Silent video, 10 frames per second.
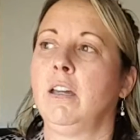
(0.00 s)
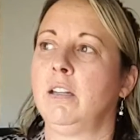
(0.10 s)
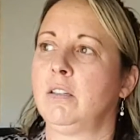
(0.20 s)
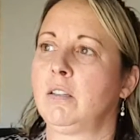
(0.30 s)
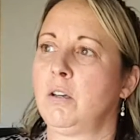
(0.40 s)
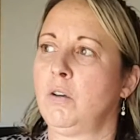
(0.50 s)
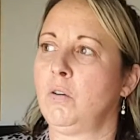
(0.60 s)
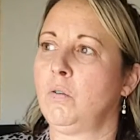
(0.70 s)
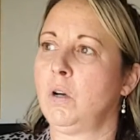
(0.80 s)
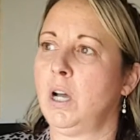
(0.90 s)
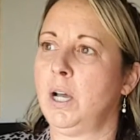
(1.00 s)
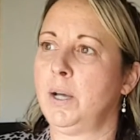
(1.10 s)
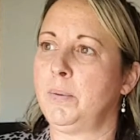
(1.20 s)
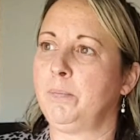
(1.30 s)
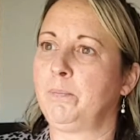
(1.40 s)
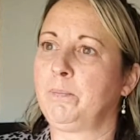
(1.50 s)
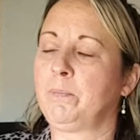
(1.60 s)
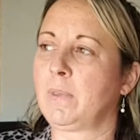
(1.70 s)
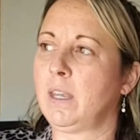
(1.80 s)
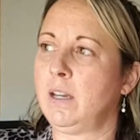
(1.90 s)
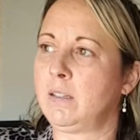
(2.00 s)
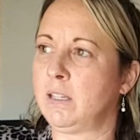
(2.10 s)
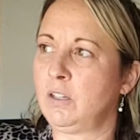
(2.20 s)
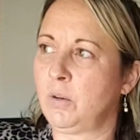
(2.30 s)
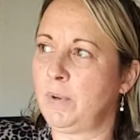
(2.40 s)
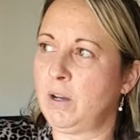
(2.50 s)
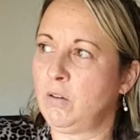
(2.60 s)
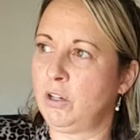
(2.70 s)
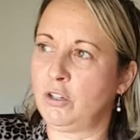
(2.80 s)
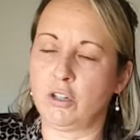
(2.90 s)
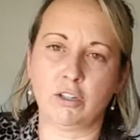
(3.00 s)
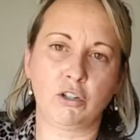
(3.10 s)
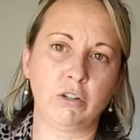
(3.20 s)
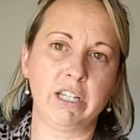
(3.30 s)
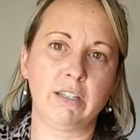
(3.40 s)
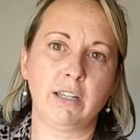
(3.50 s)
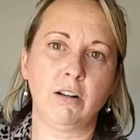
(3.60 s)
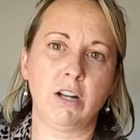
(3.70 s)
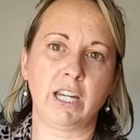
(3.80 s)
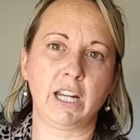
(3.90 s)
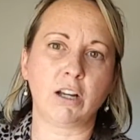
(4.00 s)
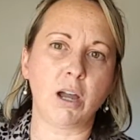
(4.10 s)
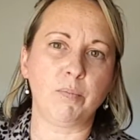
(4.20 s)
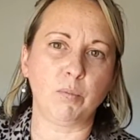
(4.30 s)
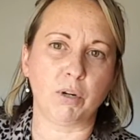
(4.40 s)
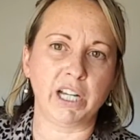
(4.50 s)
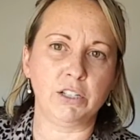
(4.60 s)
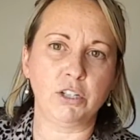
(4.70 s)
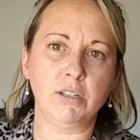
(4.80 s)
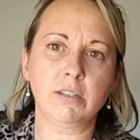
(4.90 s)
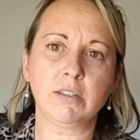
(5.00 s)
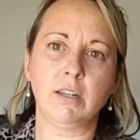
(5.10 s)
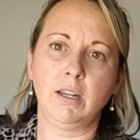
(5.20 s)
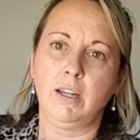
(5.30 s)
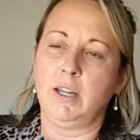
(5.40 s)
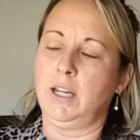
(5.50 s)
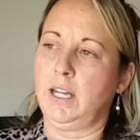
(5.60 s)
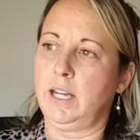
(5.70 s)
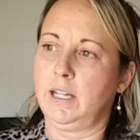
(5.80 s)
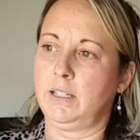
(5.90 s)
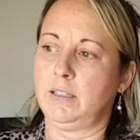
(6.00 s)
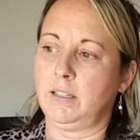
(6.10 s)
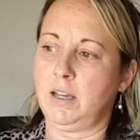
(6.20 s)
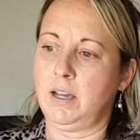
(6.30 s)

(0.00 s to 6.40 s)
And so I sent them out under the trees there to get a couple branches, and